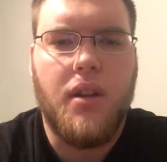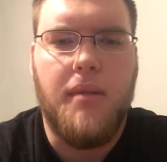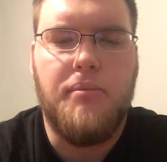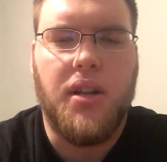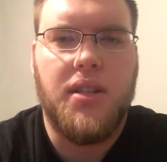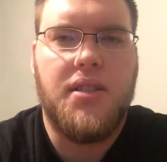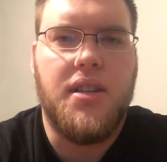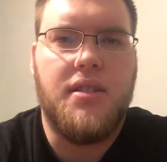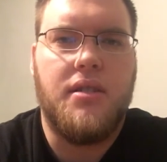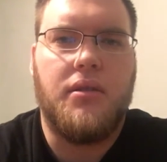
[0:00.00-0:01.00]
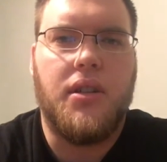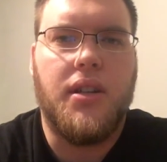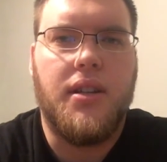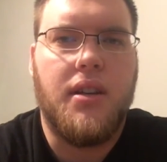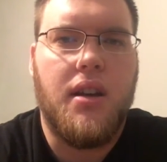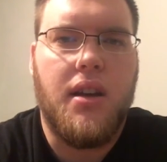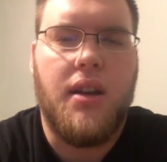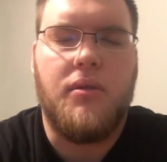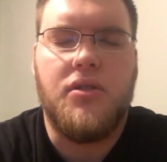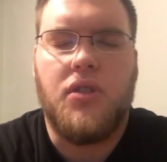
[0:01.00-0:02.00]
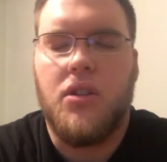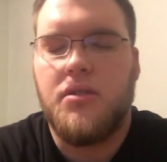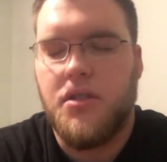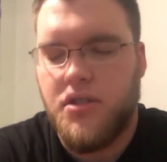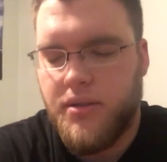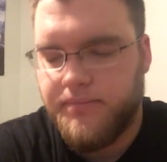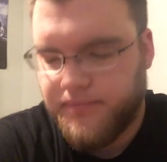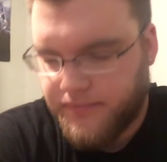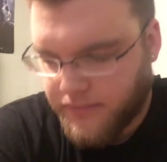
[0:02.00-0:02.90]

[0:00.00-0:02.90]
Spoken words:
ability to really get results at the gym.